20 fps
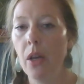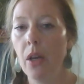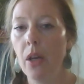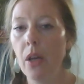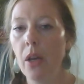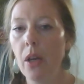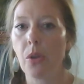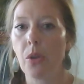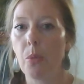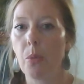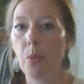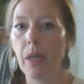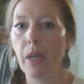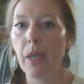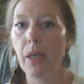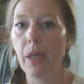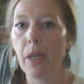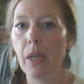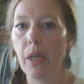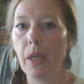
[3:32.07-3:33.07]
So we
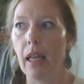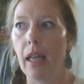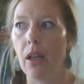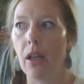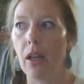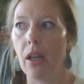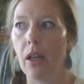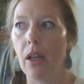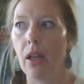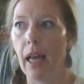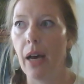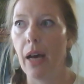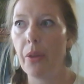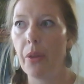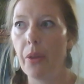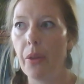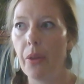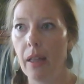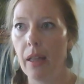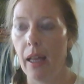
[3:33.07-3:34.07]
can allow
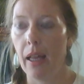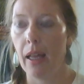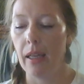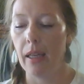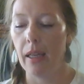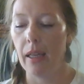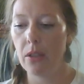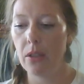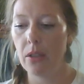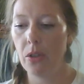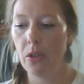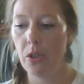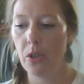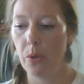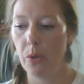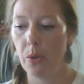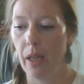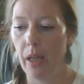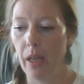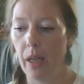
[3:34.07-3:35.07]
the client to
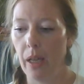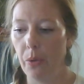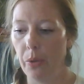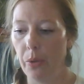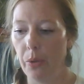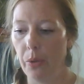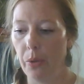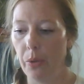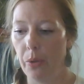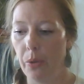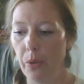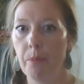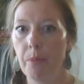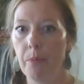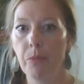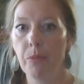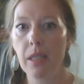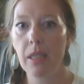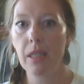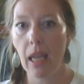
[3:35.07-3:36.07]
not only
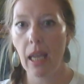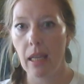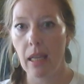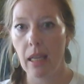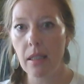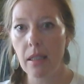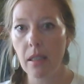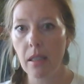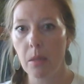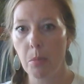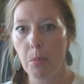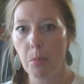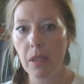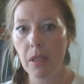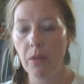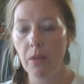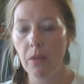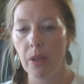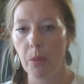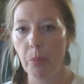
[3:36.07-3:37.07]
taste the
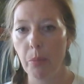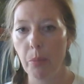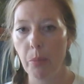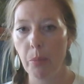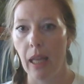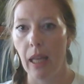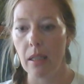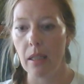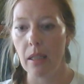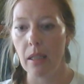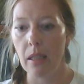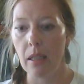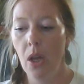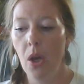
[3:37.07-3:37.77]
specific plant,